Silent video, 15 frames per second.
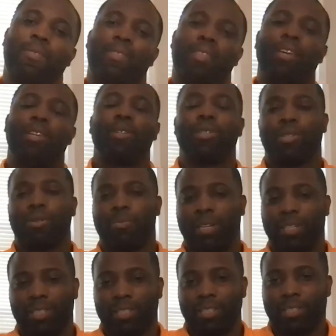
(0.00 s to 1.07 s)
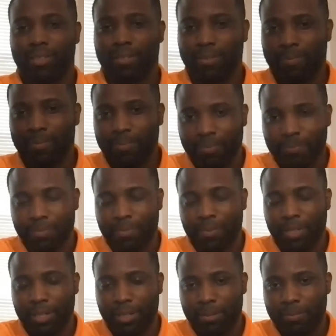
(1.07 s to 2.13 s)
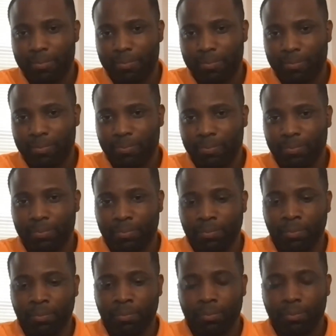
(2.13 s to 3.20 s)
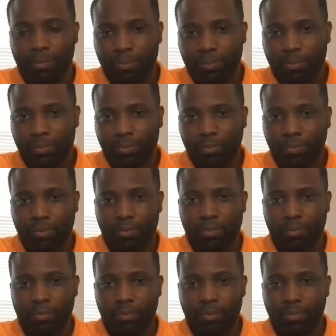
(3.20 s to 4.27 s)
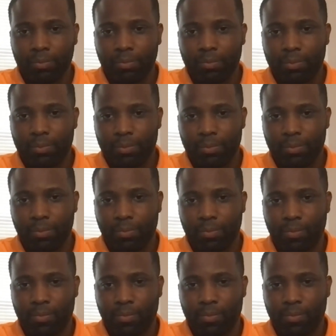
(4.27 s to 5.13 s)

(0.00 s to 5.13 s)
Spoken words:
This person isn't speaking.